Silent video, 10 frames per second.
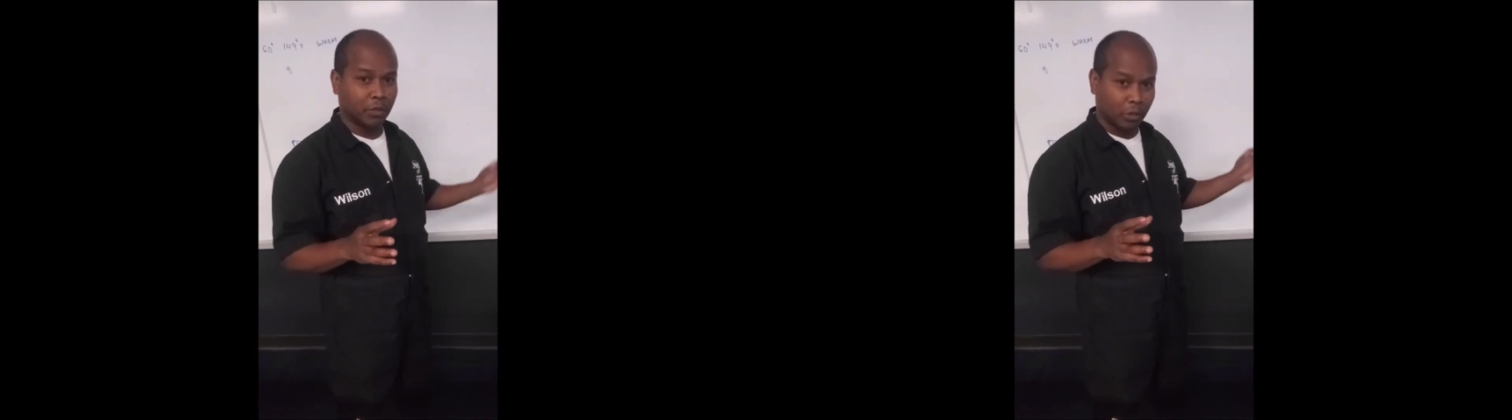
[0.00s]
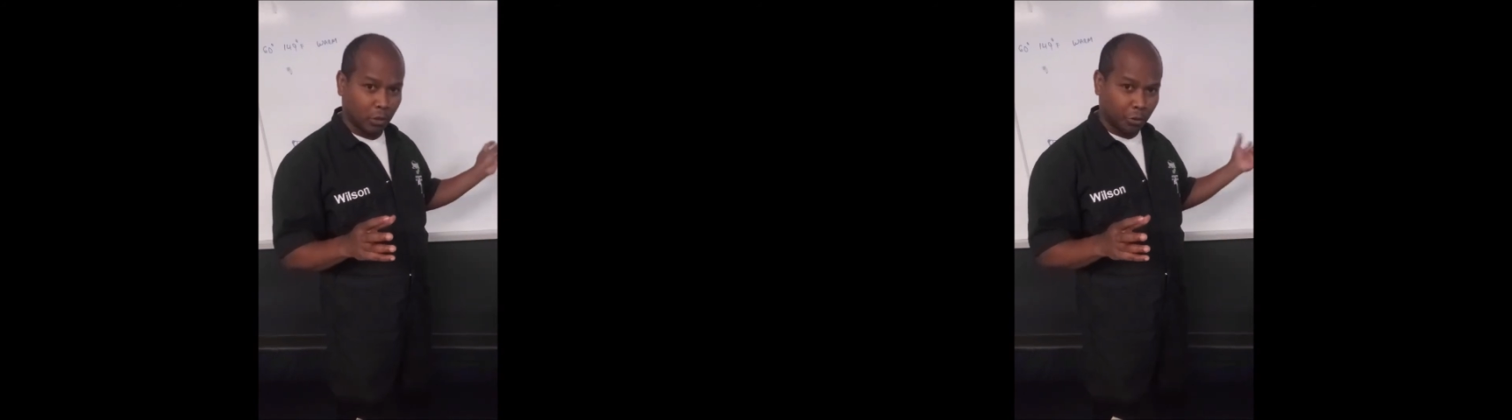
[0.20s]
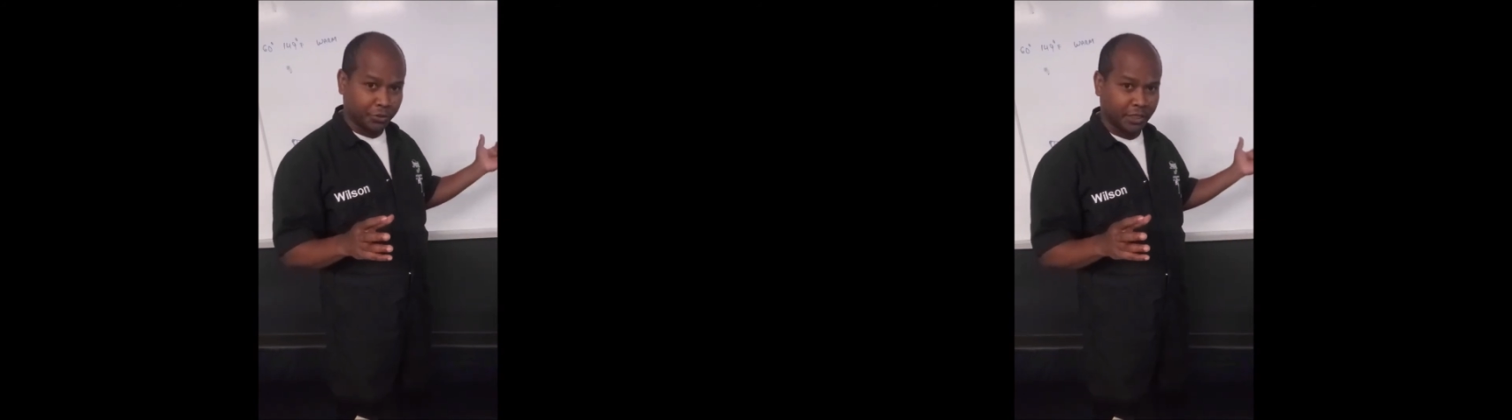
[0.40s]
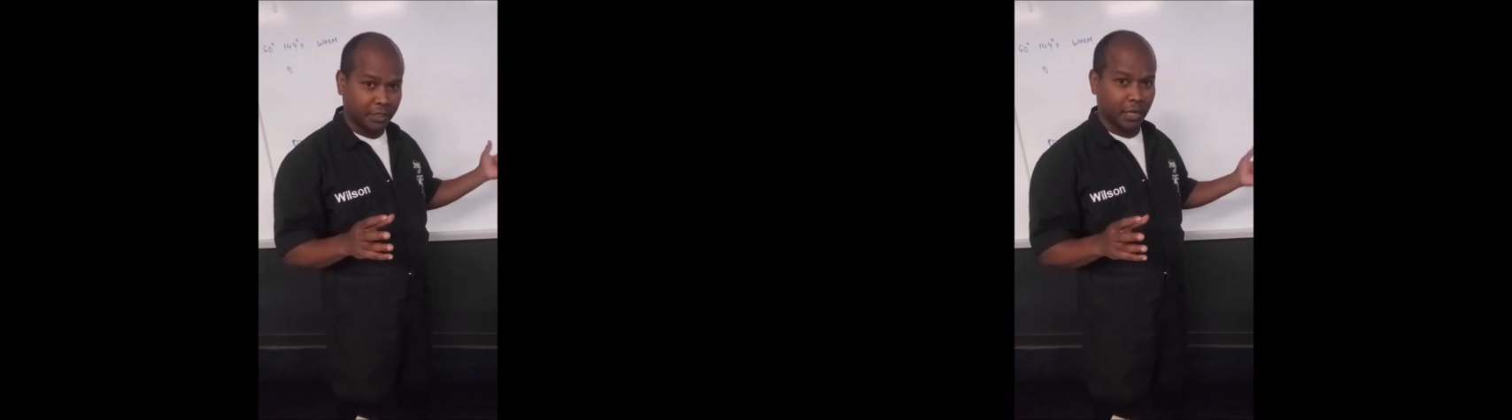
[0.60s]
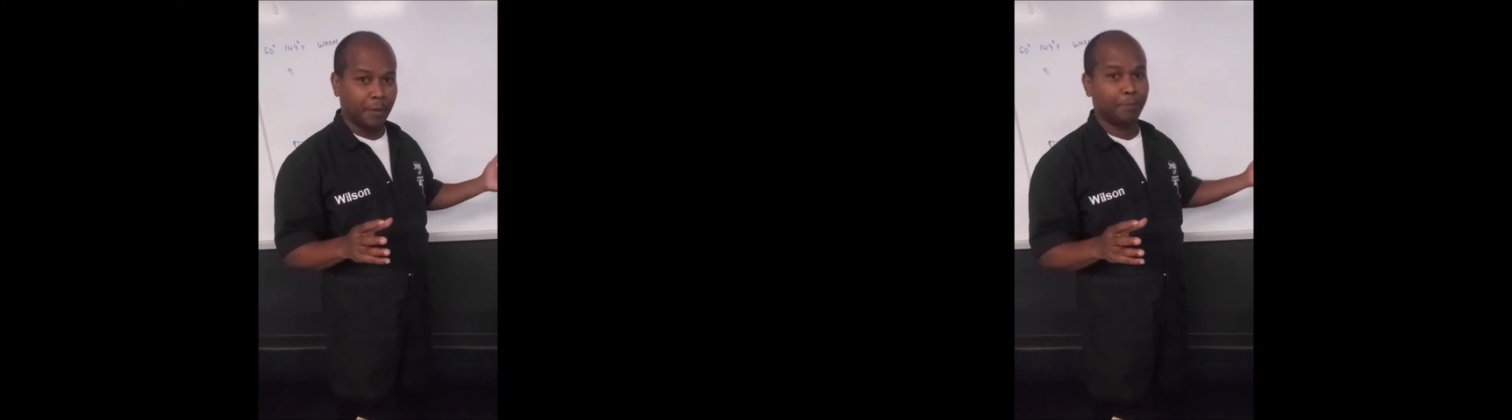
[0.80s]
close
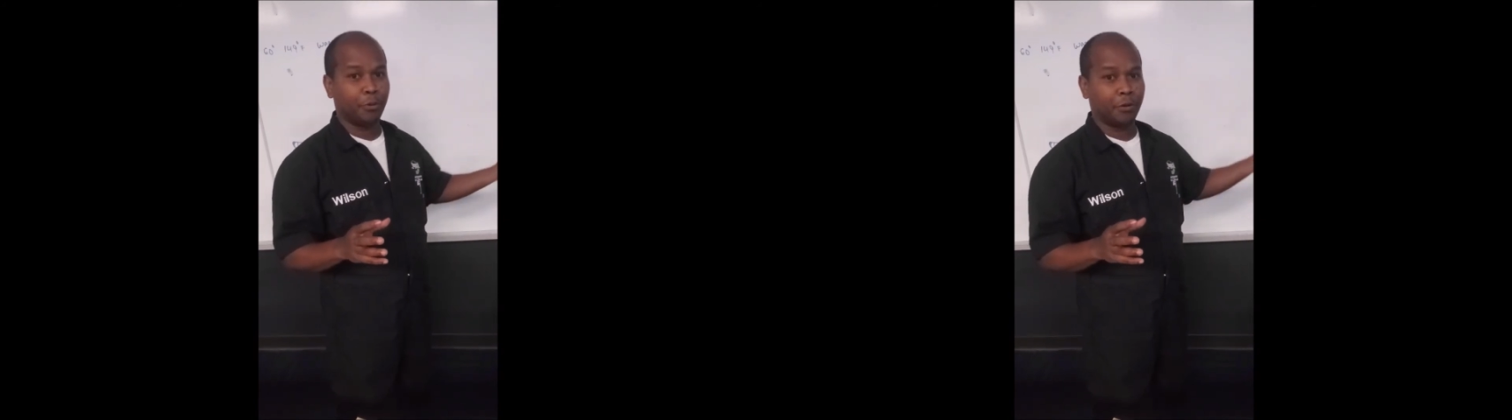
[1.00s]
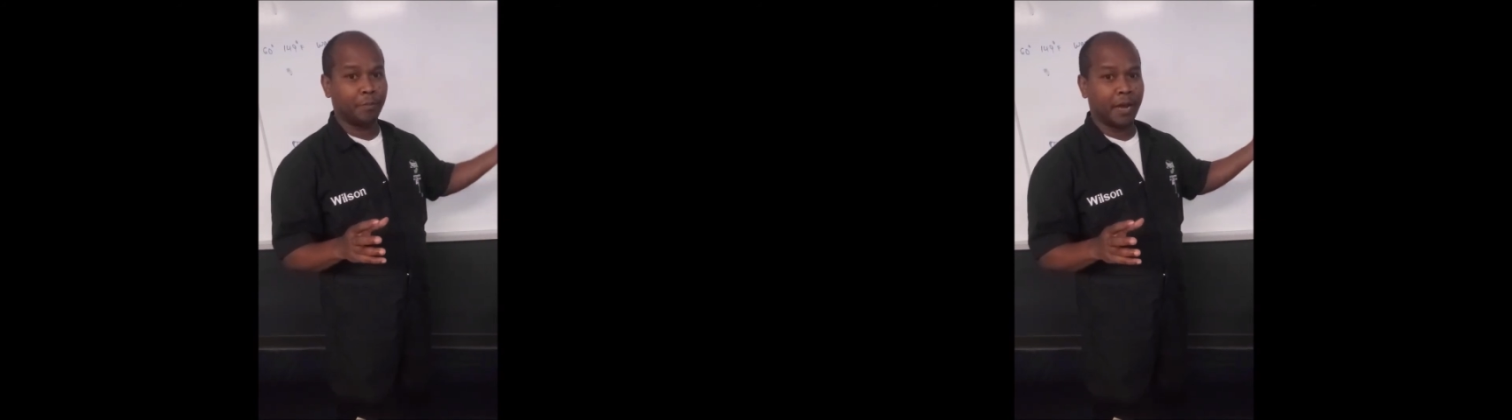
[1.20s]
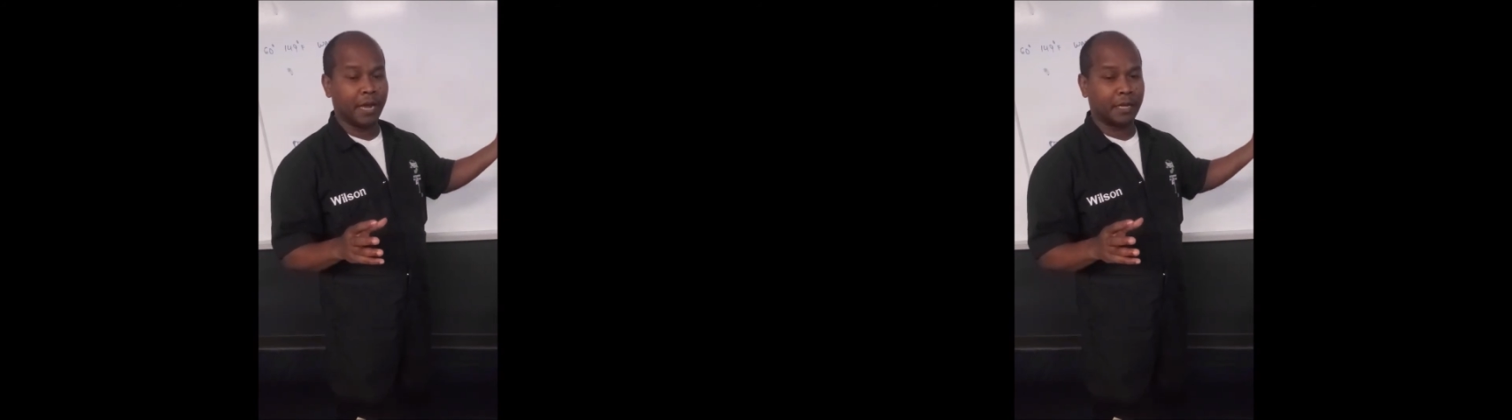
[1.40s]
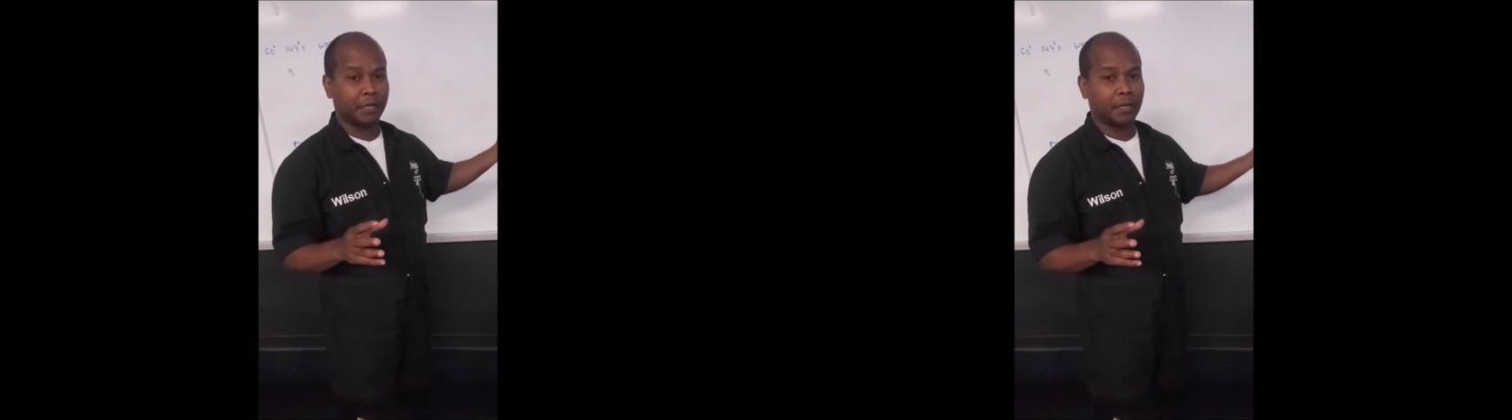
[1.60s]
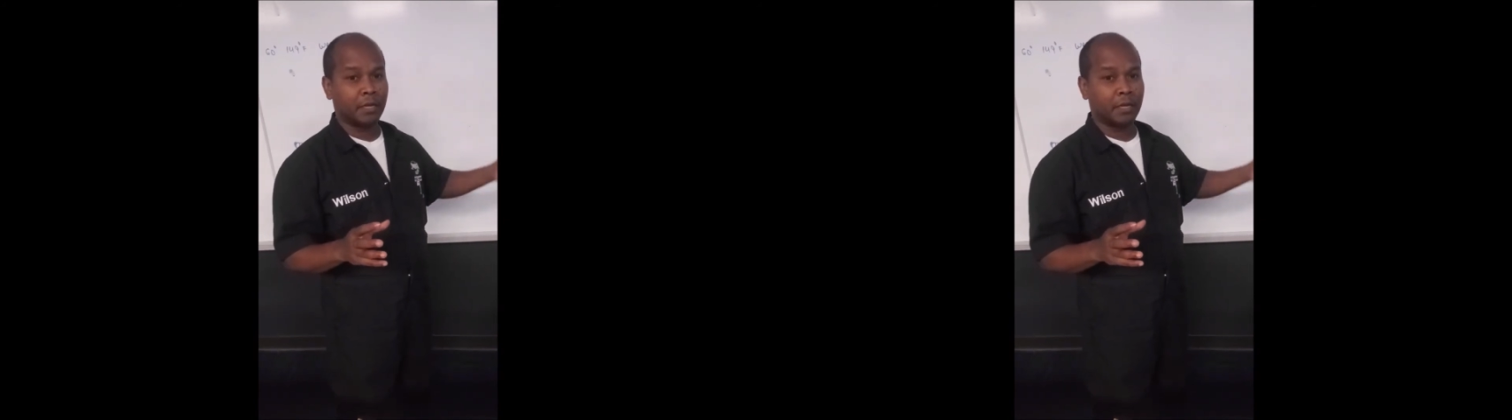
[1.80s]
it, and put it back,